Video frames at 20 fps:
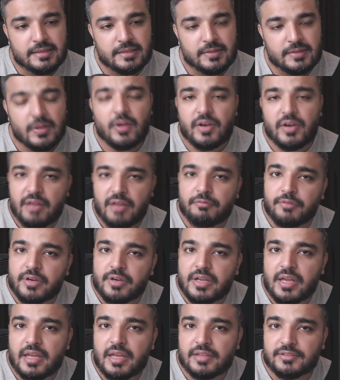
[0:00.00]
not
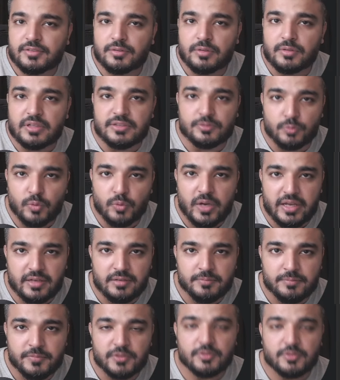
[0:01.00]
every answer is
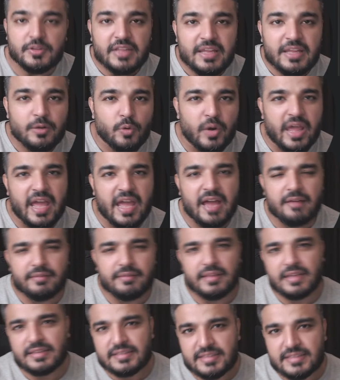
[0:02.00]
right. So they don't have
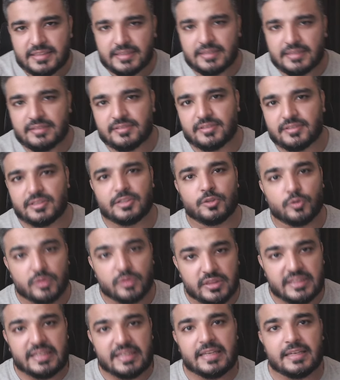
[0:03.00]
that tendency to
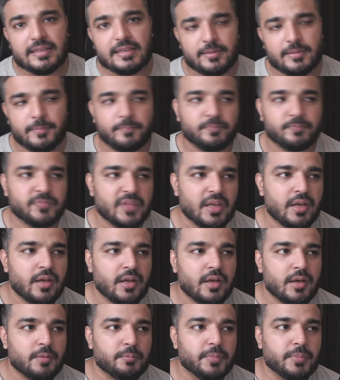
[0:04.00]
think.
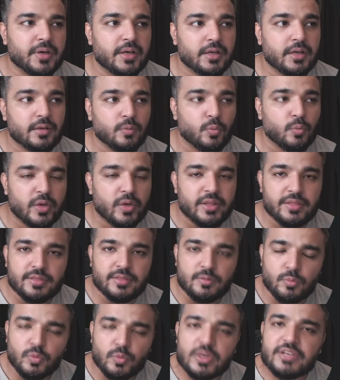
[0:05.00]
But with
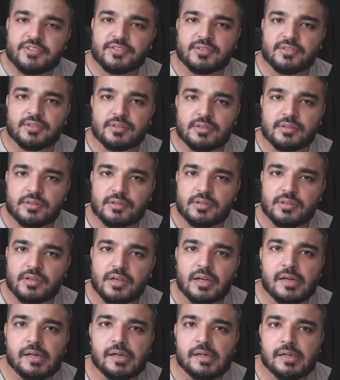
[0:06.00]
the recent
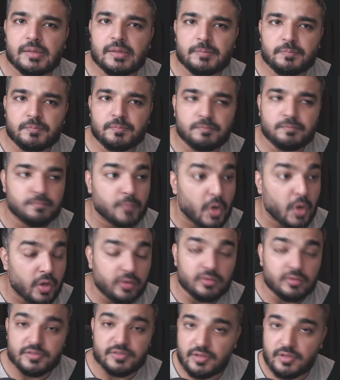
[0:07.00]

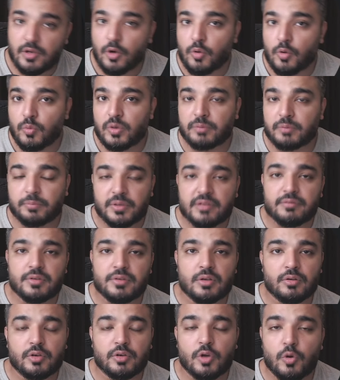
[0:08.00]
models, O1
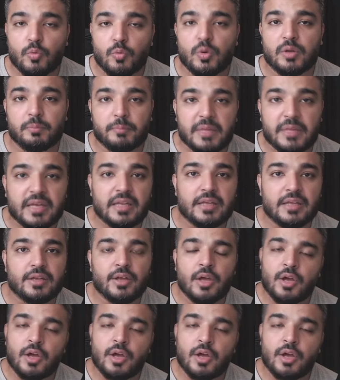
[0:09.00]
Preview and O1 Mini,